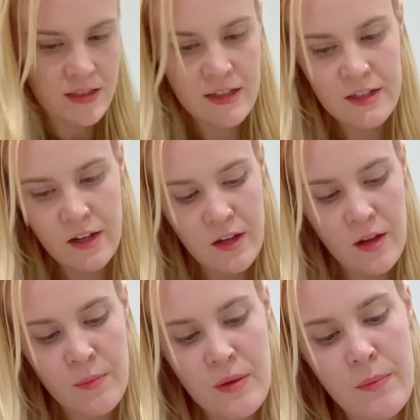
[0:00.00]
These are
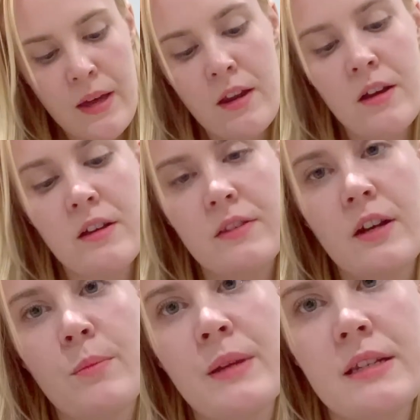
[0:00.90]
a bit better,
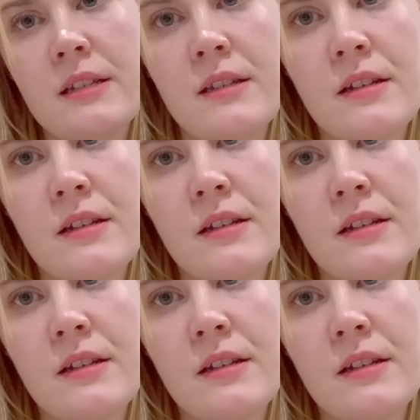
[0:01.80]
they're a bit